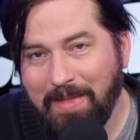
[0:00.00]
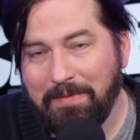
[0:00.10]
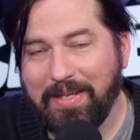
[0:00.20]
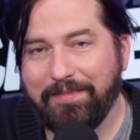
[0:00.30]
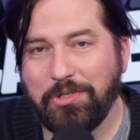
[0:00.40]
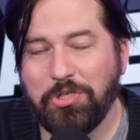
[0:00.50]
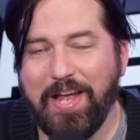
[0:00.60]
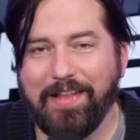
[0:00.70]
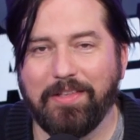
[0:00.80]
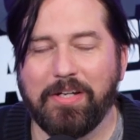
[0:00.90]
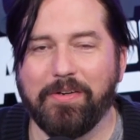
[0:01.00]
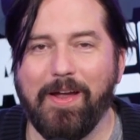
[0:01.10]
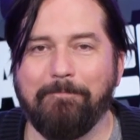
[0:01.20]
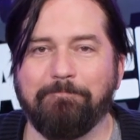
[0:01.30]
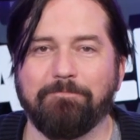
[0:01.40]
And give it a shot. Look her
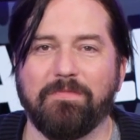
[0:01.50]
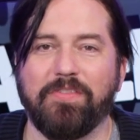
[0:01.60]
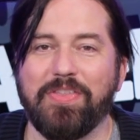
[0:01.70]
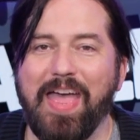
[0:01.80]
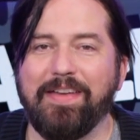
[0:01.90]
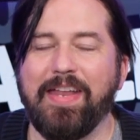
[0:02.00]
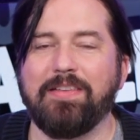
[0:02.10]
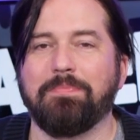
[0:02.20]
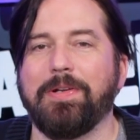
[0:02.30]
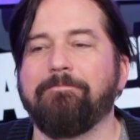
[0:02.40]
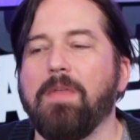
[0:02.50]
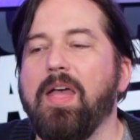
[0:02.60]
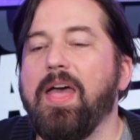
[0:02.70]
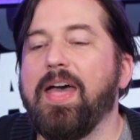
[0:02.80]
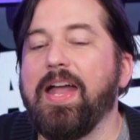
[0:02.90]
up if you're that desperate.
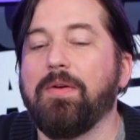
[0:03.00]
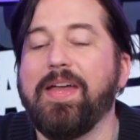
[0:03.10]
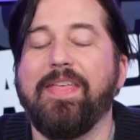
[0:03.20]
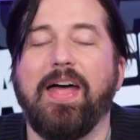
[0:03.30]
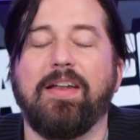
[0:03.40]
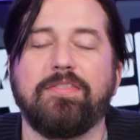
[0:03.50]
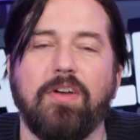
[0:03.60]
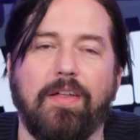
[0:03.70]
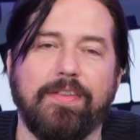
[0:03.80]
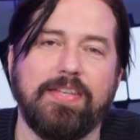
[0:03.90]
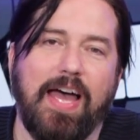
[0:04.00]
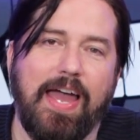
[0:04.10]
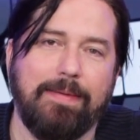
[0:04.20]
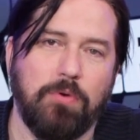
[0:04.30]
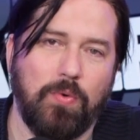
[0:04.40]
Anyway, that is all the
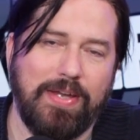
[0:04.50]
time we